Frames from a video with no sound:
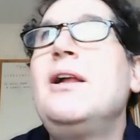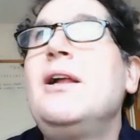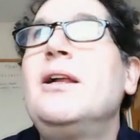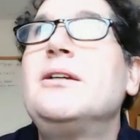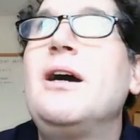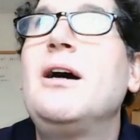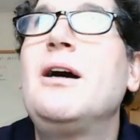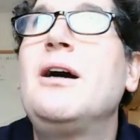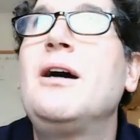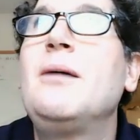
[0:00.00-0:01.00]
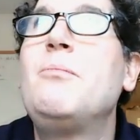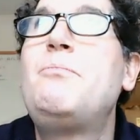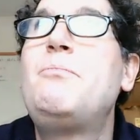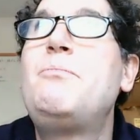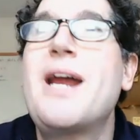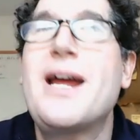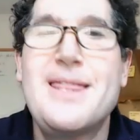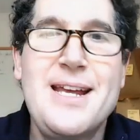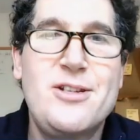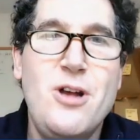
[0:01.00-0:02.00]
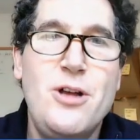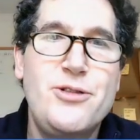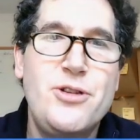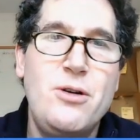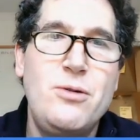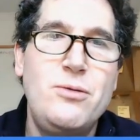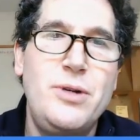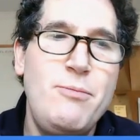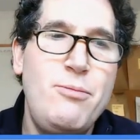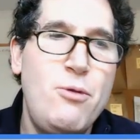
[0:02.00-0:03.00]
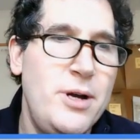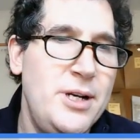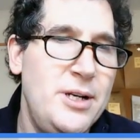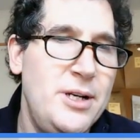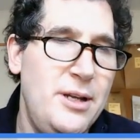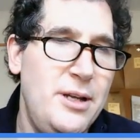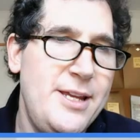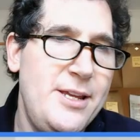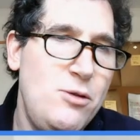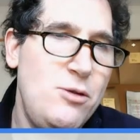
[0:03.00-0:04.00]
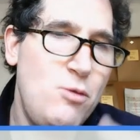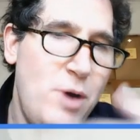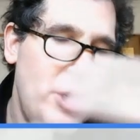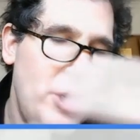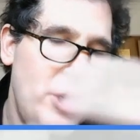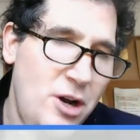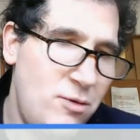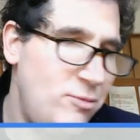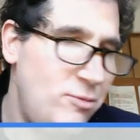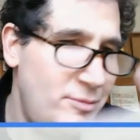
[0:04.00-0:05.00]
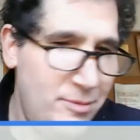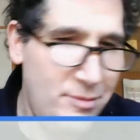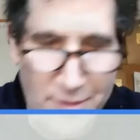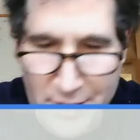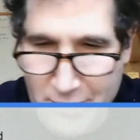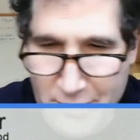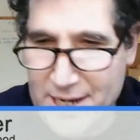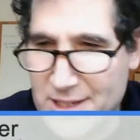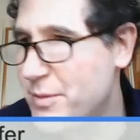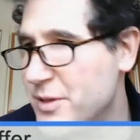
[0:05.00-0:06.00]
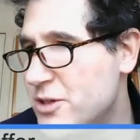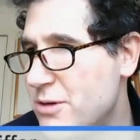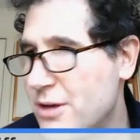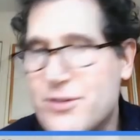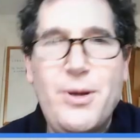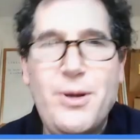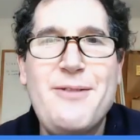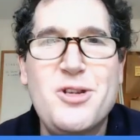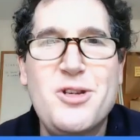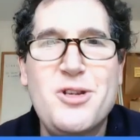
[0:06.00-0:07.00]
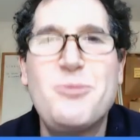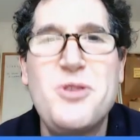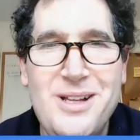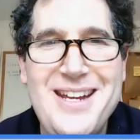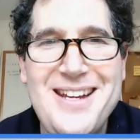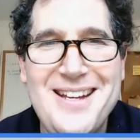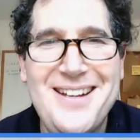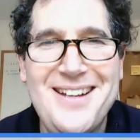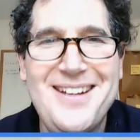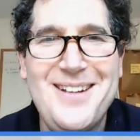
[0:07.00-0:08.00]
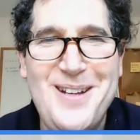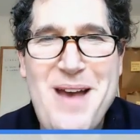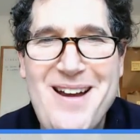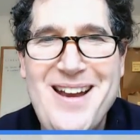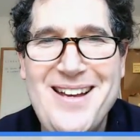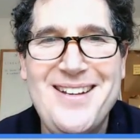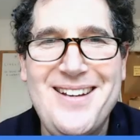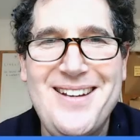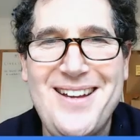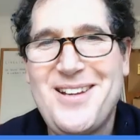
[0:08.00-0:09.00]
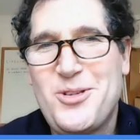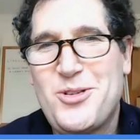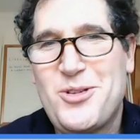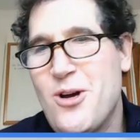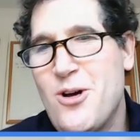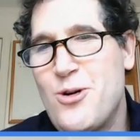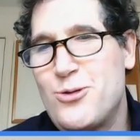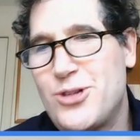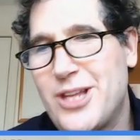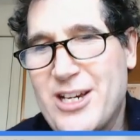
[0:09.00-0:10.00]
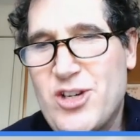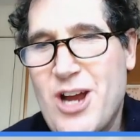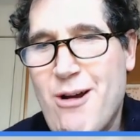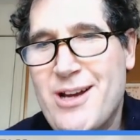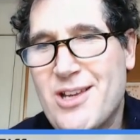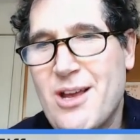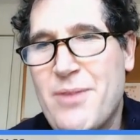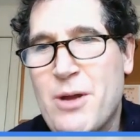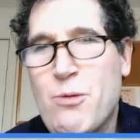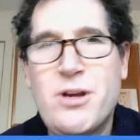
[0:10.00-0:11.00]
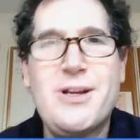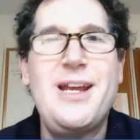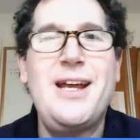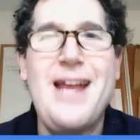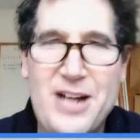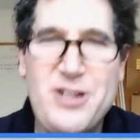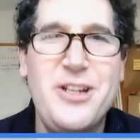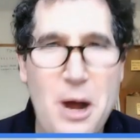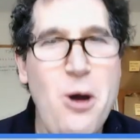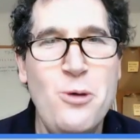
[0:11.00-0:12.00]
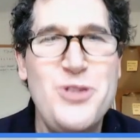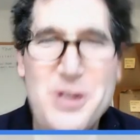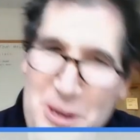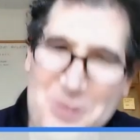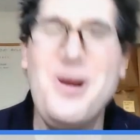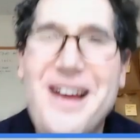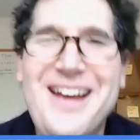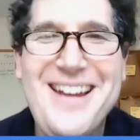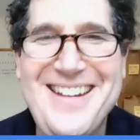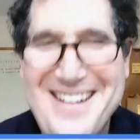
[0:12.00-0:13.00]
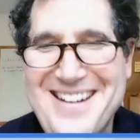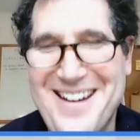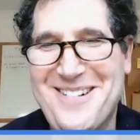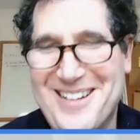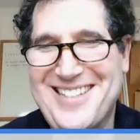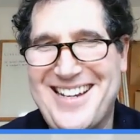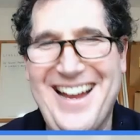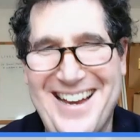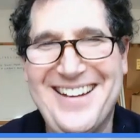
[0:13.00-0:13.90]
But I think it's also important, like you want to show the great stuff, but you also want to have some humility about it. So like sharing something where your kid actually owns you, you know, is kind of